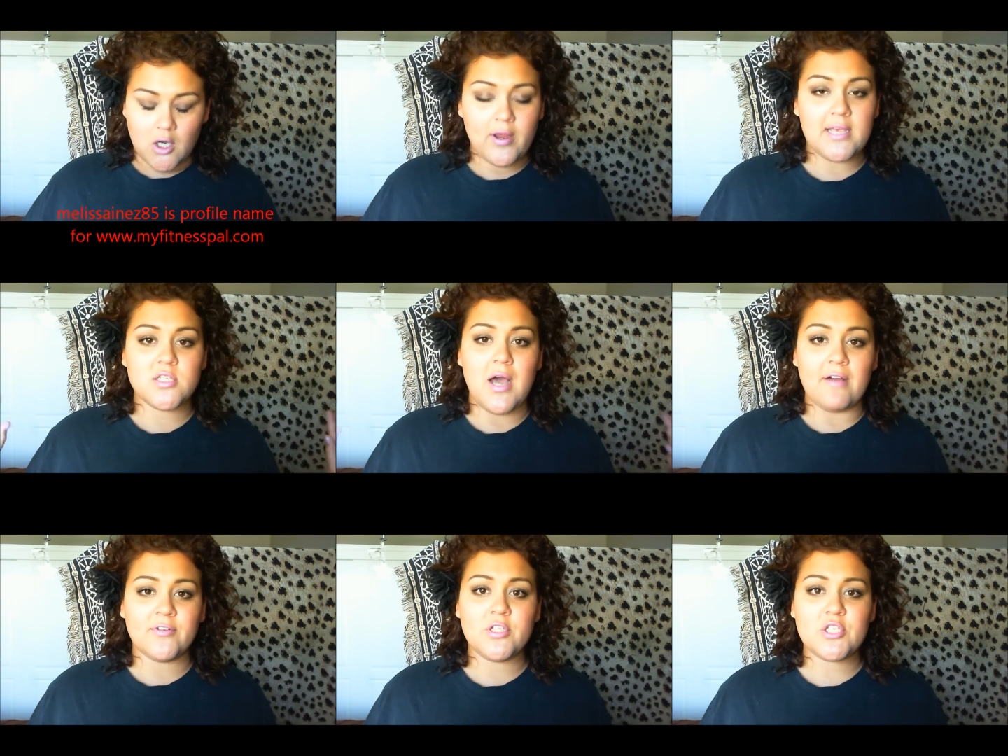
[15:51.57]
Okay, so
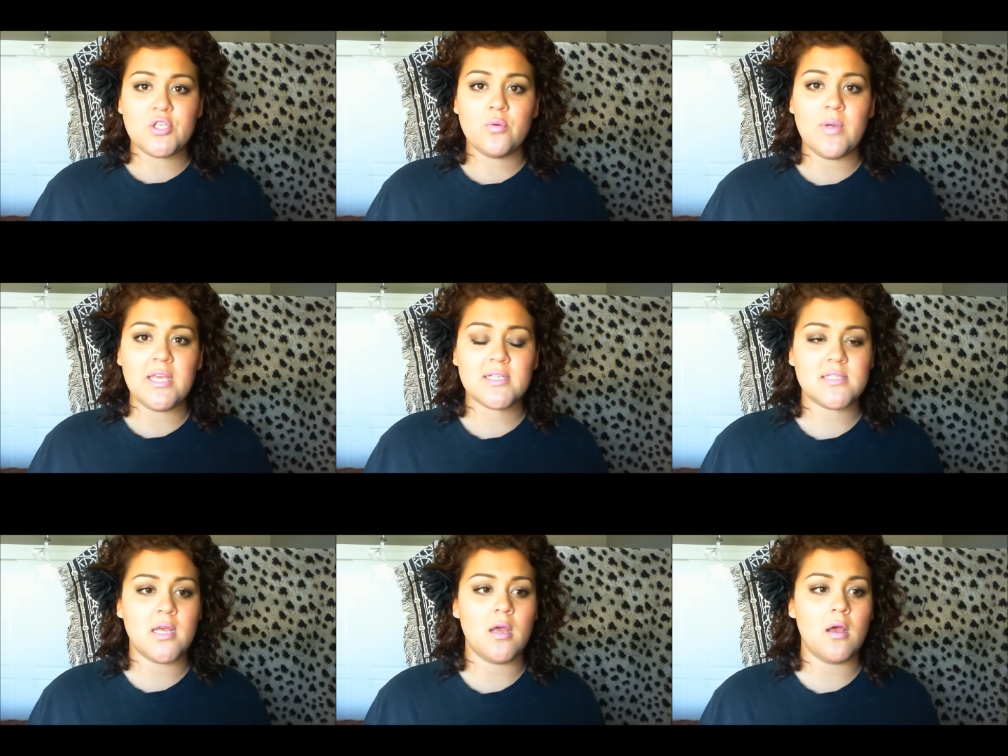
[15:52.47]
after the 2
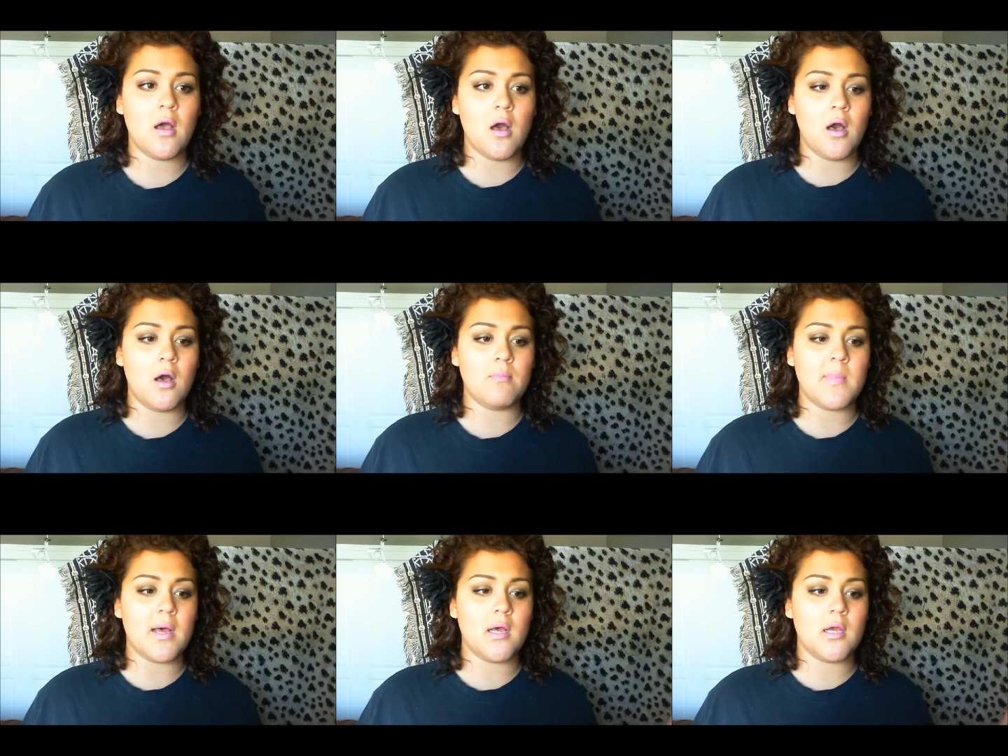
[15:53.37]
weeks,
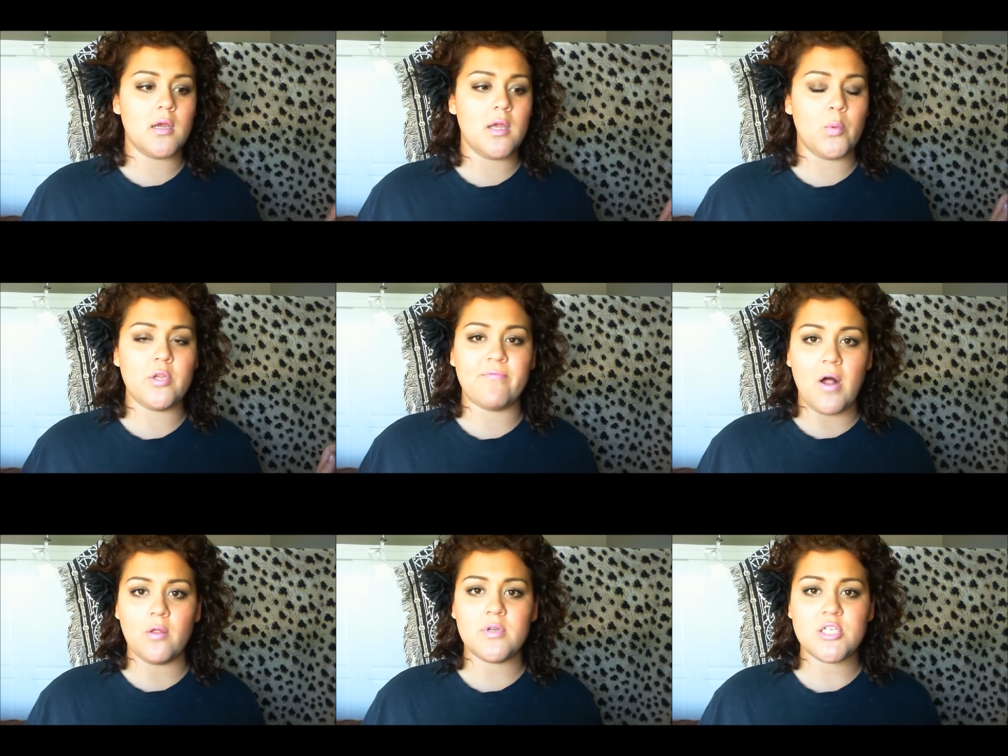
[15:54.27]
when you
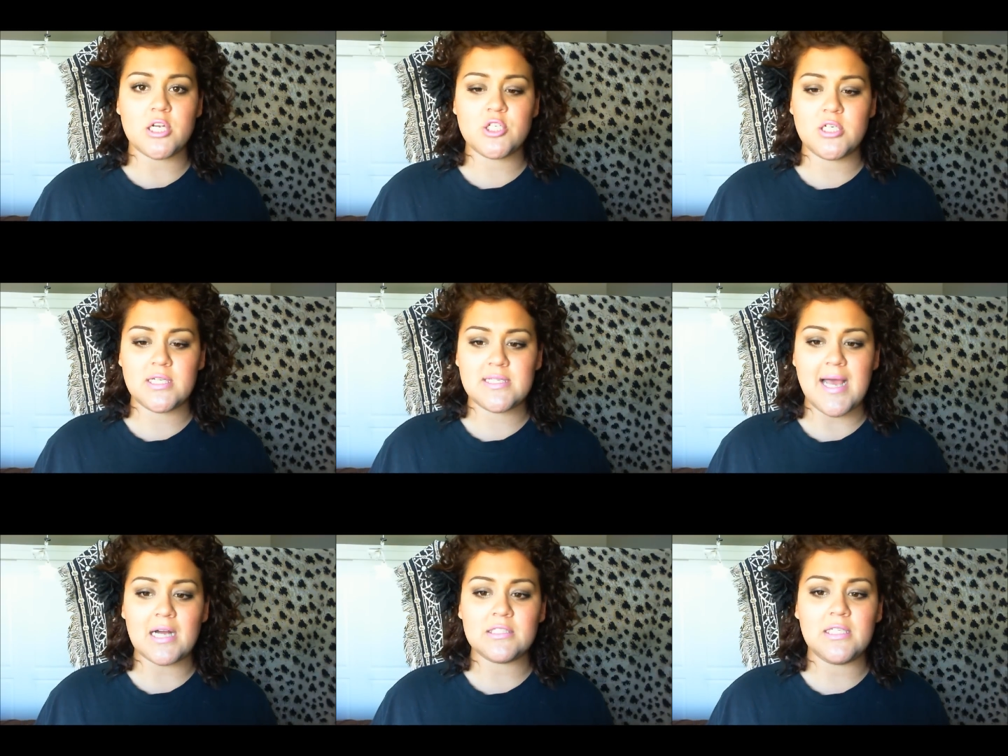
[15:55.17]
follow induction
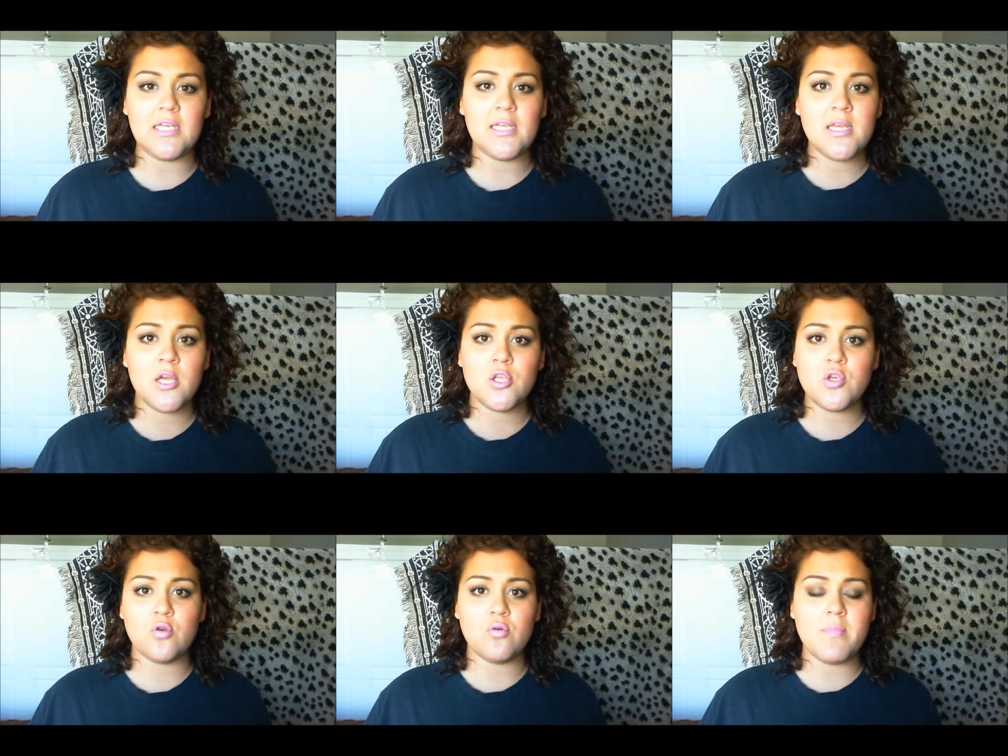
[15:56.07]
exactly,
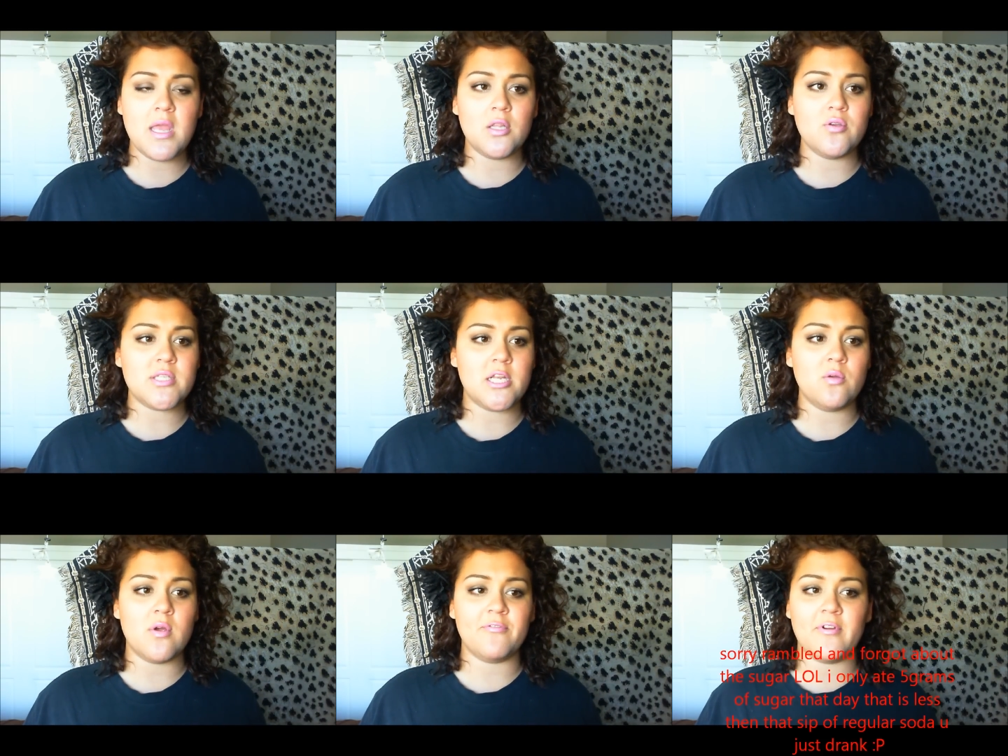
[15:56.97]
you may lose
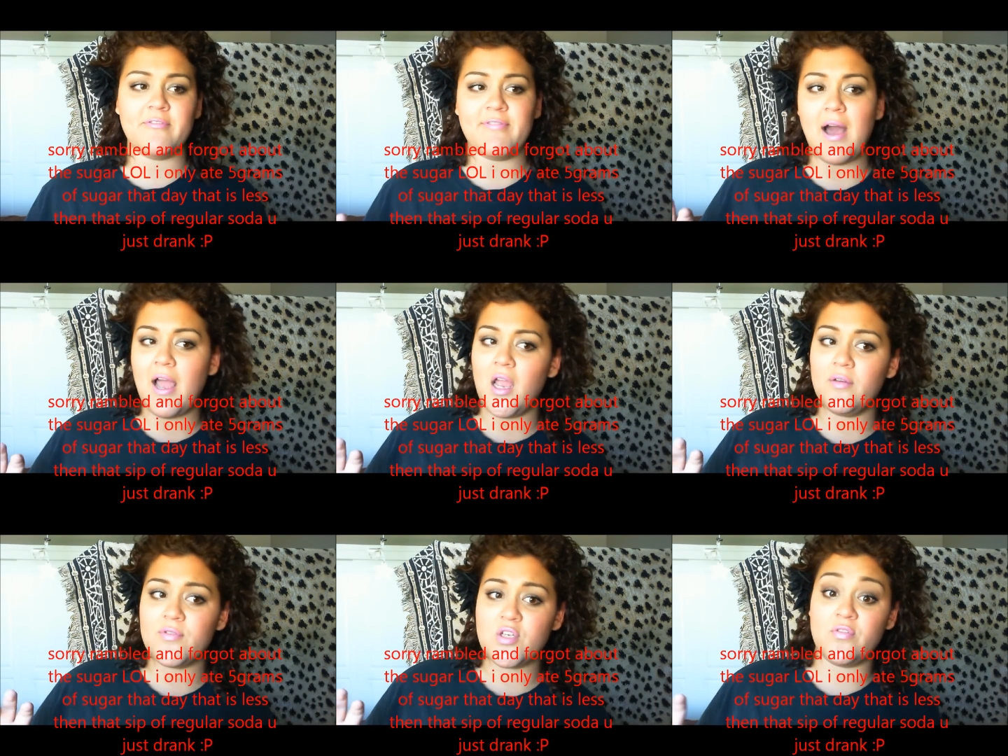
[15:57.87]
anywhere from
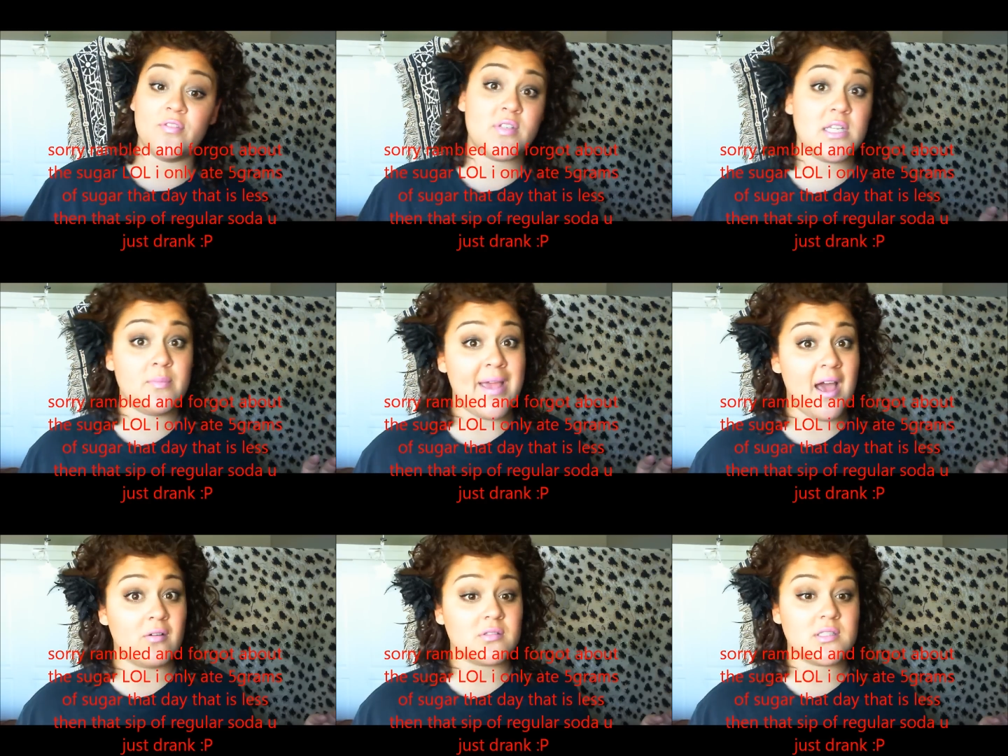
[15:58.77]
5 to 15
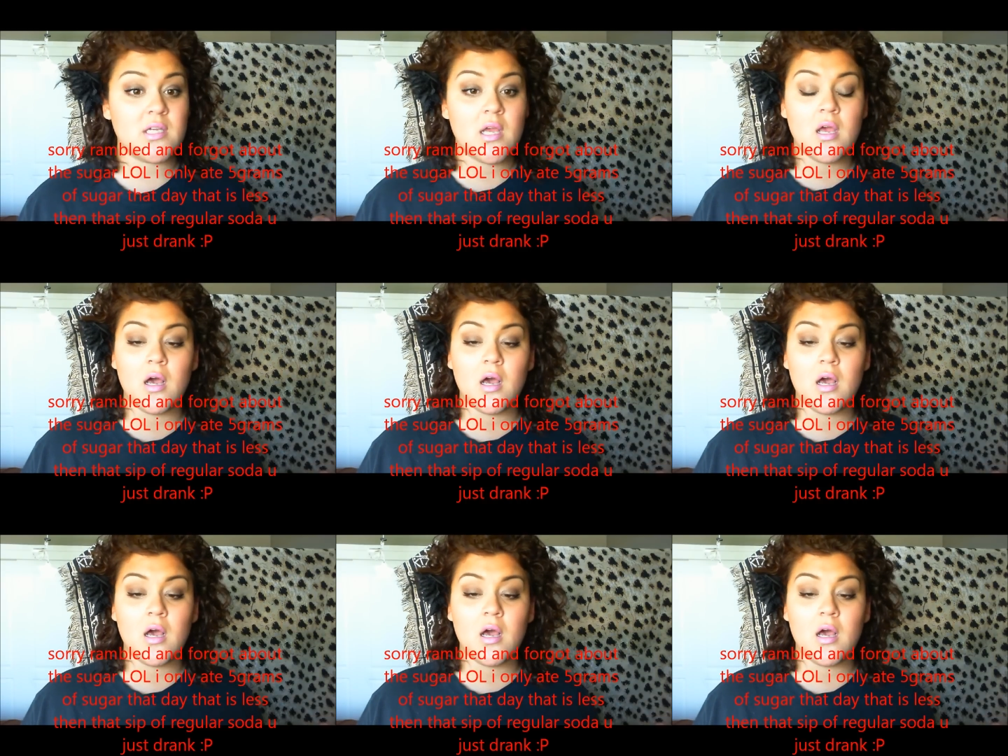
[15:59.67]
pounds.